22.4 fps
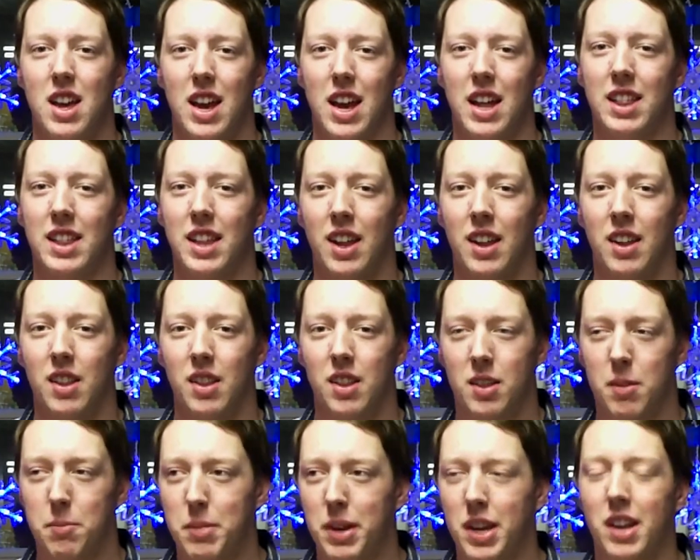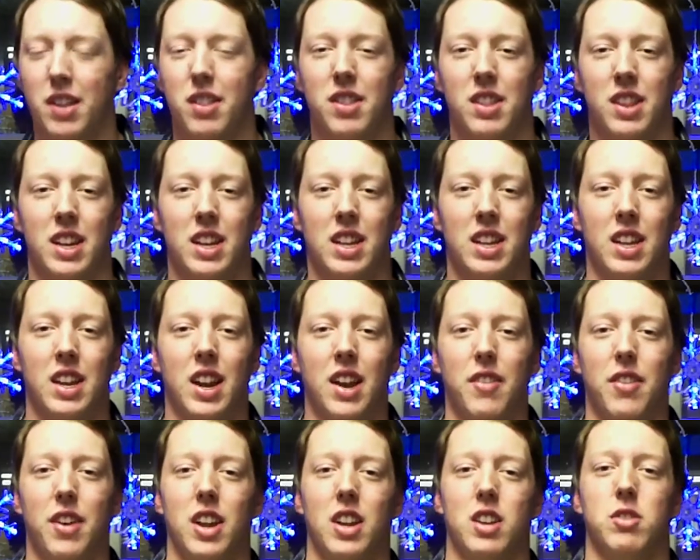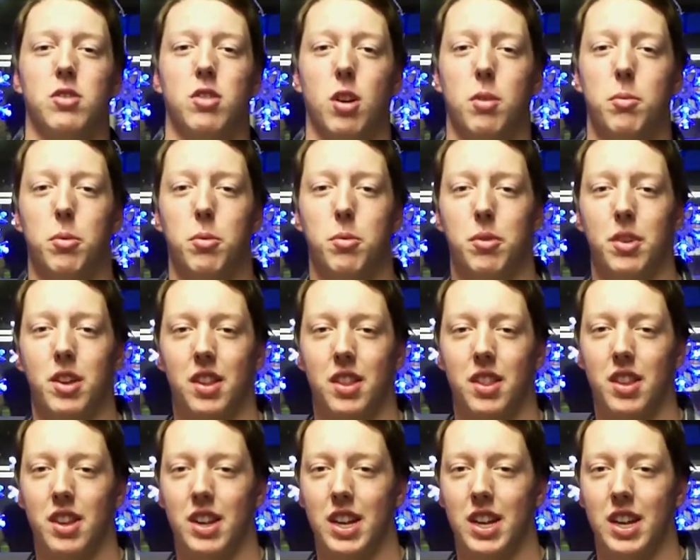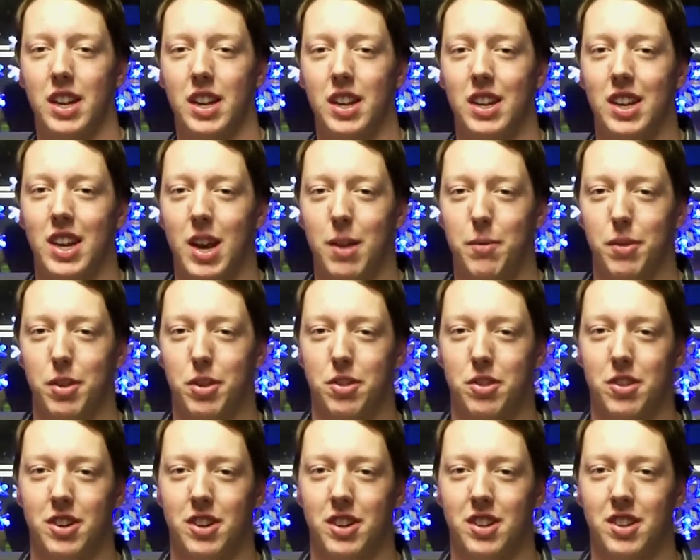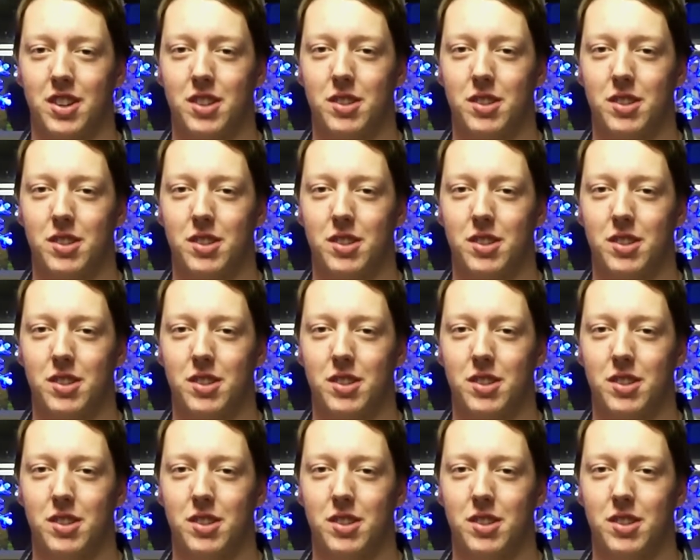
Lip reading: and that the biggest thing that I've had trouble with in chemistry.